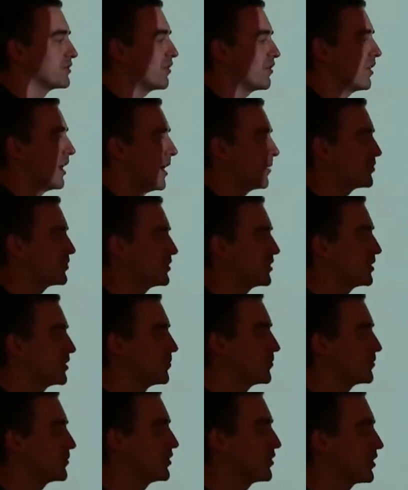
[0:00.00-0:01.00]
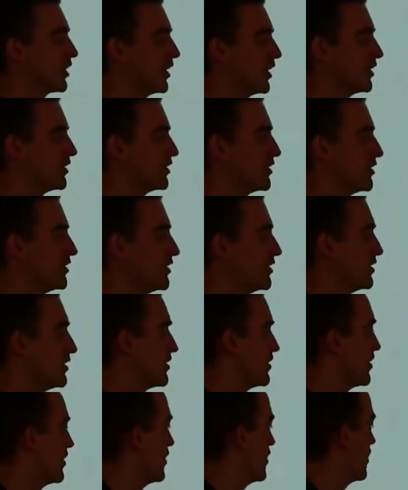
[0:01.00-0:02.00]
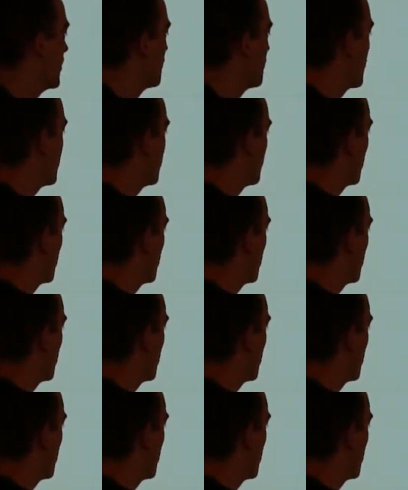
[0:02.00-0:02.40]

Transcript: is our ops team, okay? Uh, we're,